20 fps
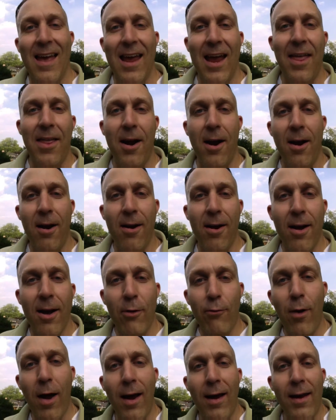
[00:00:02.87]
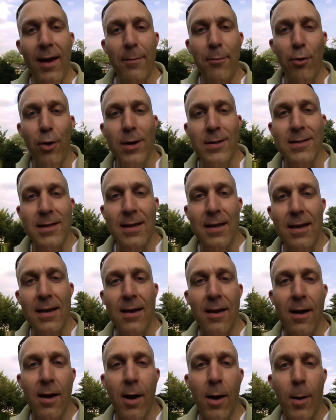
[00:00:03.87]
Hey there, Ryan DeParisi,